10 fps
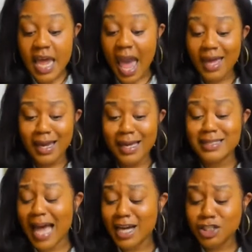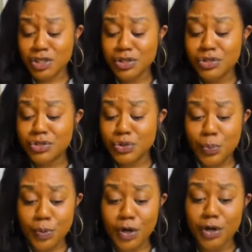and it's actually
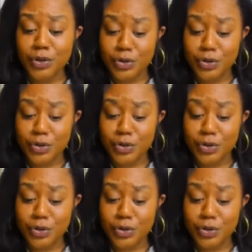super